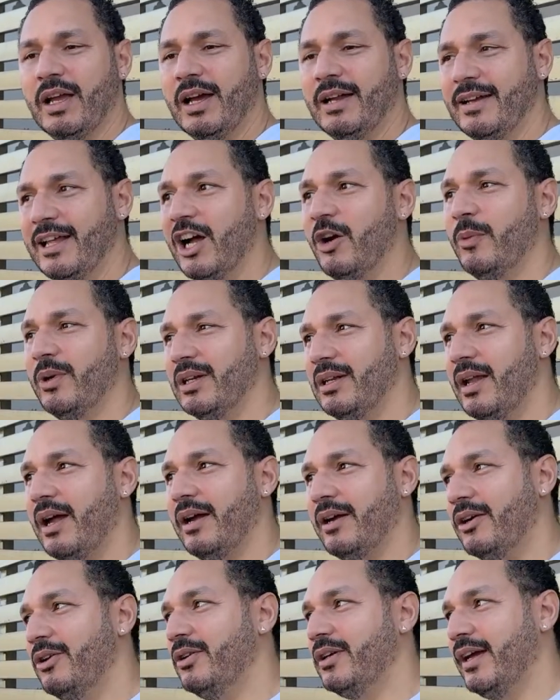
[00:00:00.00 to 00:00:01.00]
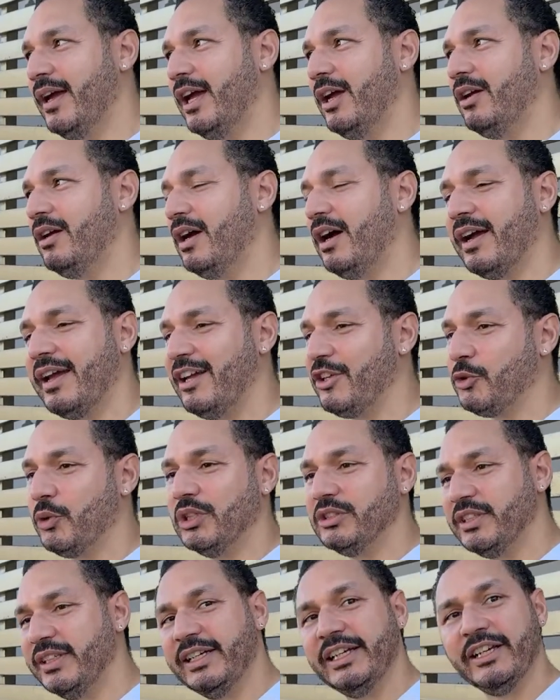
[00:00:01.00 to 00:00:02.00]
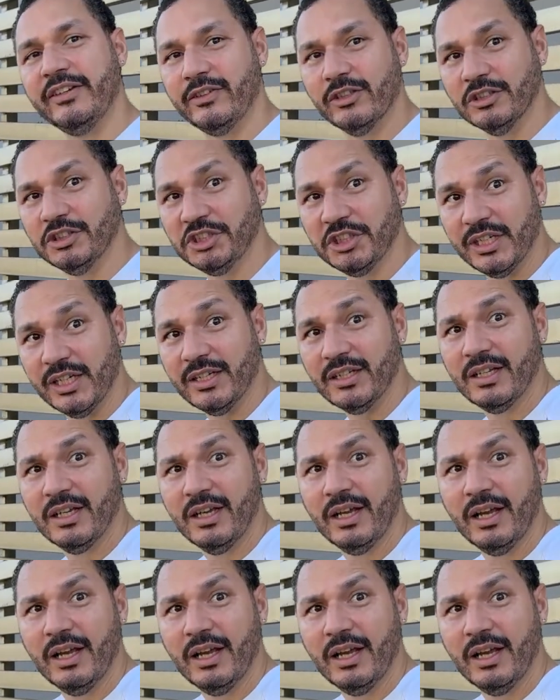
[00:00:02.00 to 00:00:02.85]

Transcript: And now we're like, okay, I can't trust any of this shit.